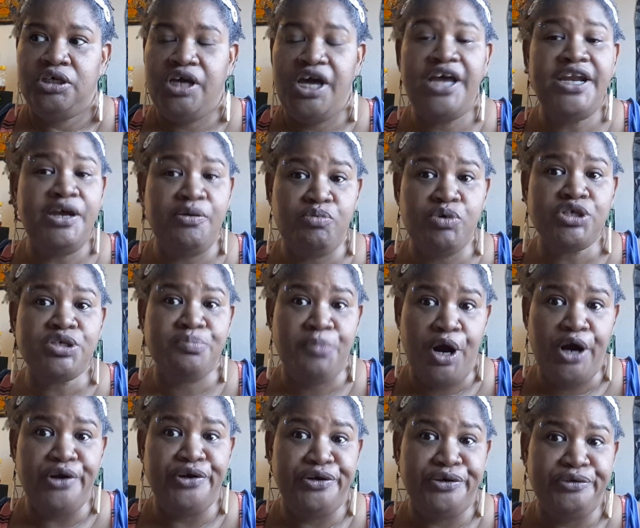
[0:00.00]
And it was
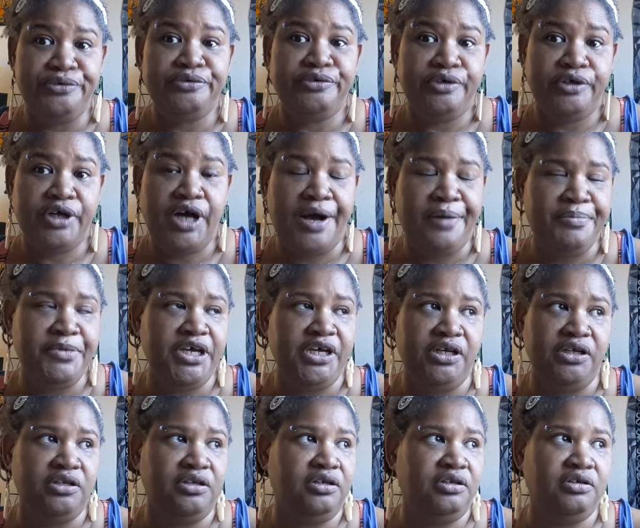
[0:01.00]
murder. I
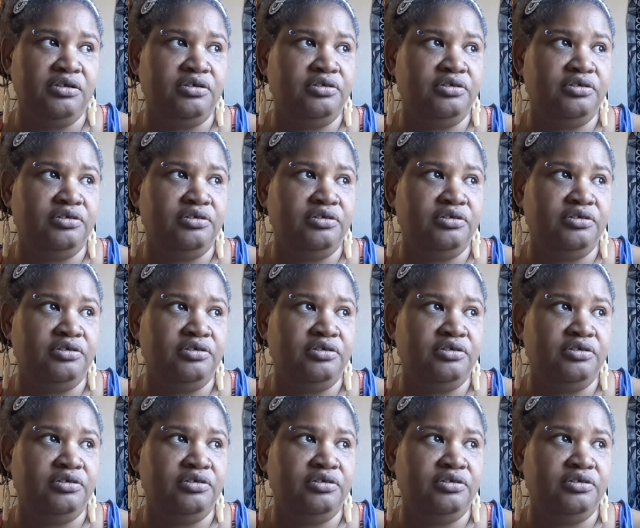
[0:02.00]
mean,